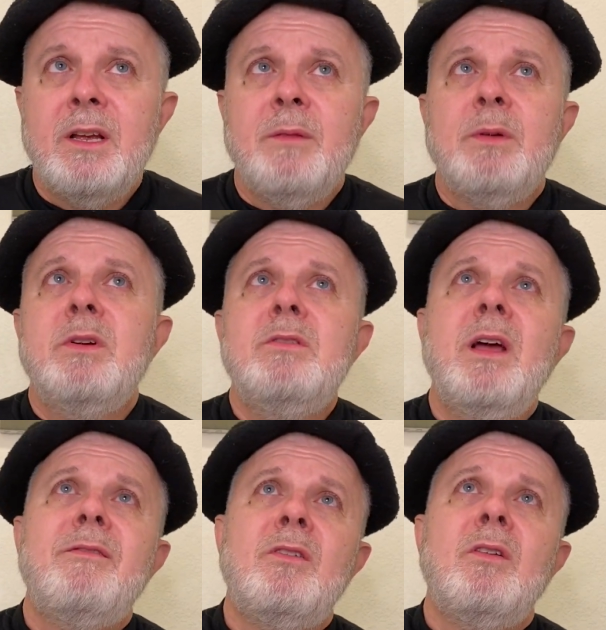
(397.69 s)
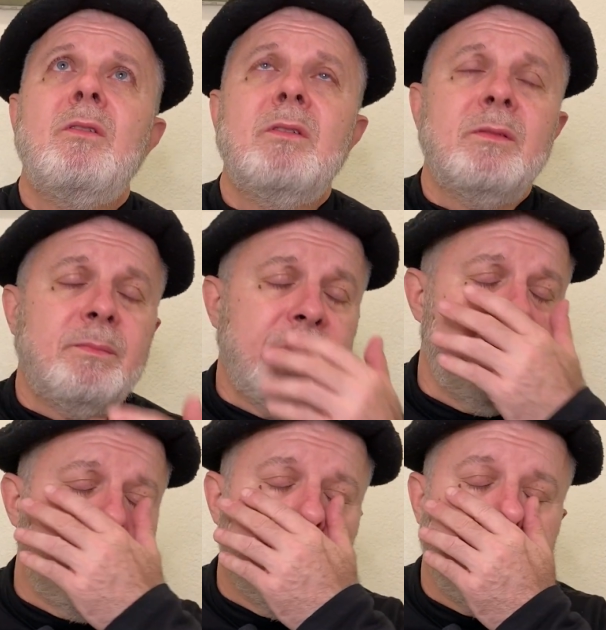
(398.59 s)
But when you have a long, been
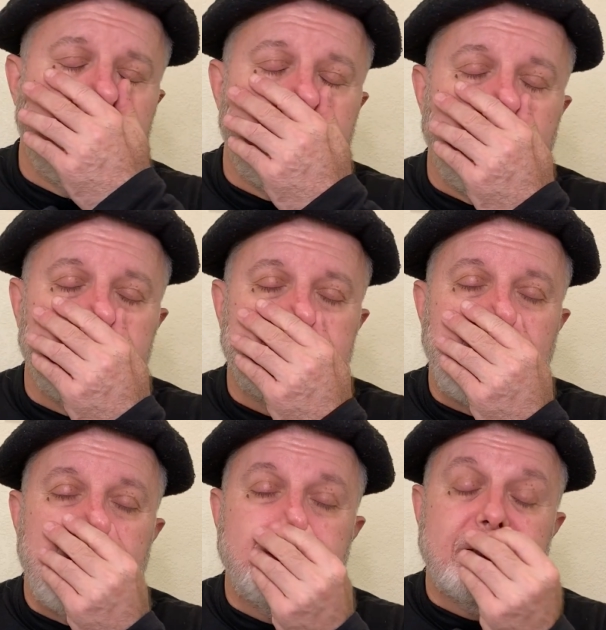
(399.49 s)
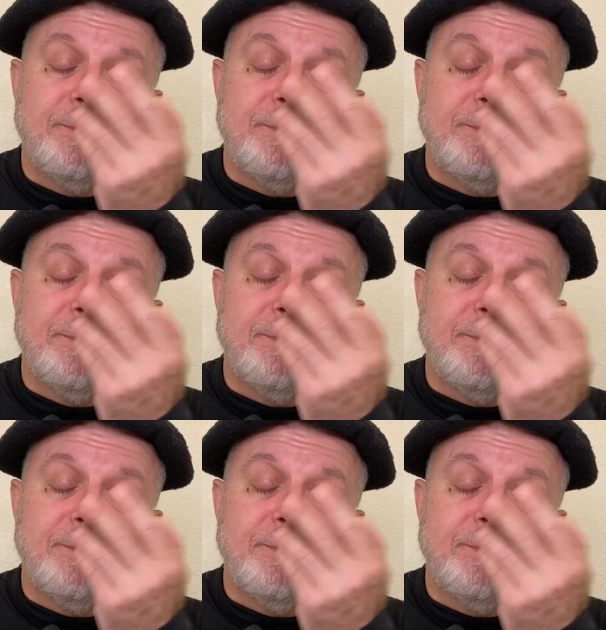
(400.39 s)
alone for a long time,